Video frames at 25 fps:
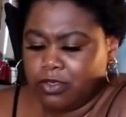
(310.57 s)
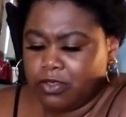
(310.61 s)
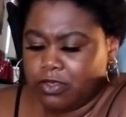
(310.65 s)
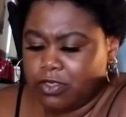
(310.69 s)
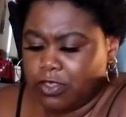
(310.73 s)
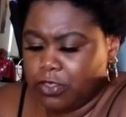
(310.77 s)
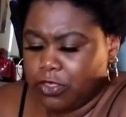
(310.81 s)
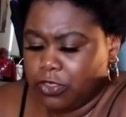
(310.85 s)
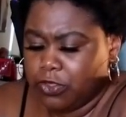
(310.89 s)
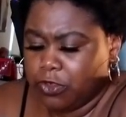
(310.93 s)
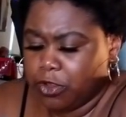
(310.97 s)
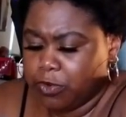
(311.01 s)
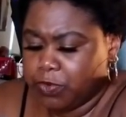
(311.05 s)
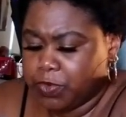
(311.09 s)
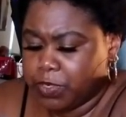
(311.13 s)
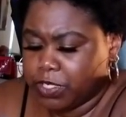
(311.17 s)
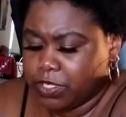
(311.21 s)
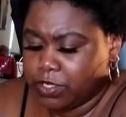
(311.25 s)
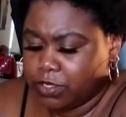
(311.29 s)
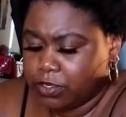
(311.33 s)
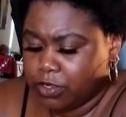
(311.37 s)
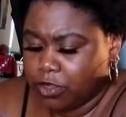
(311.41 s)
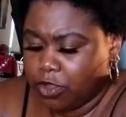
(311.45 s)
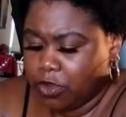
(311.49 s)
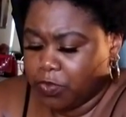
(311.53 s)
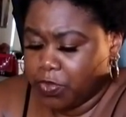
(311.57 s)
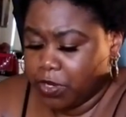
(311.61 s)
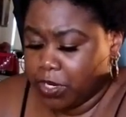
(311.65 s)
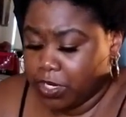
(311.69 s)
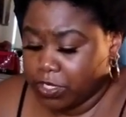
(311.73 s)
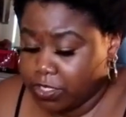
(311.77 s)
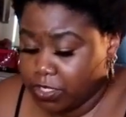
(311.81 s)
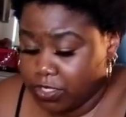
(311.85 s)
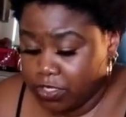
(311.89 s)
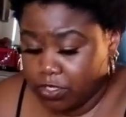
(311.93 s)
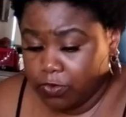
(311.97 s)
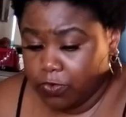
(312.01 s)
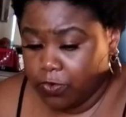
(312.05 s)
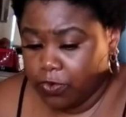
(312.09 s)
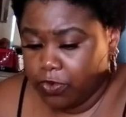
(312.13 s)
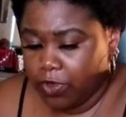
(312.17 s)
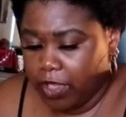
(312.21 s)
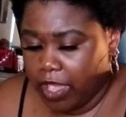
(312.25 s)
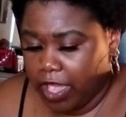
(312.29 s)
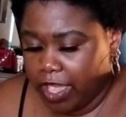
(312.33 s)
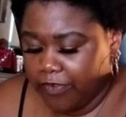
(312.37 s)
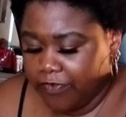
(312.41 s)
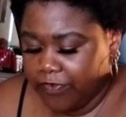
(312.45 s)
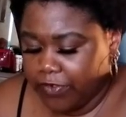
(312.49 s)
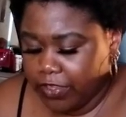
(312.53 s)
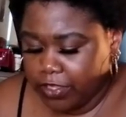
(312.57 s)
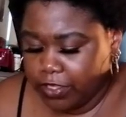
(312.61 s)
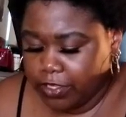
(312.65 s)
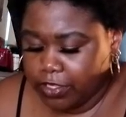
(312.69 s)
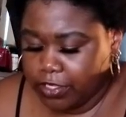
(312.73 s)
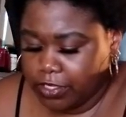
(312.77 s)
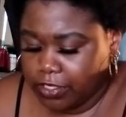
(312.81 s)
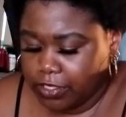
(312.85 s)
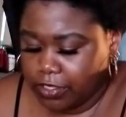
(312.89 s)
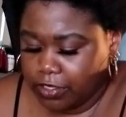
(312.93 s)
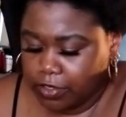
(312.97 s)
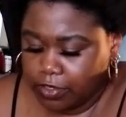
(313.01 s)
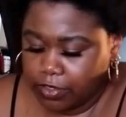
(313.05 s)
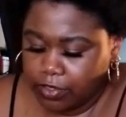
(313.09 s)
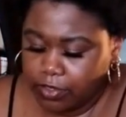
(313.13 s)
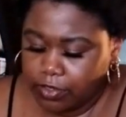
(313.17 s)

the thrips compared to the root aphids.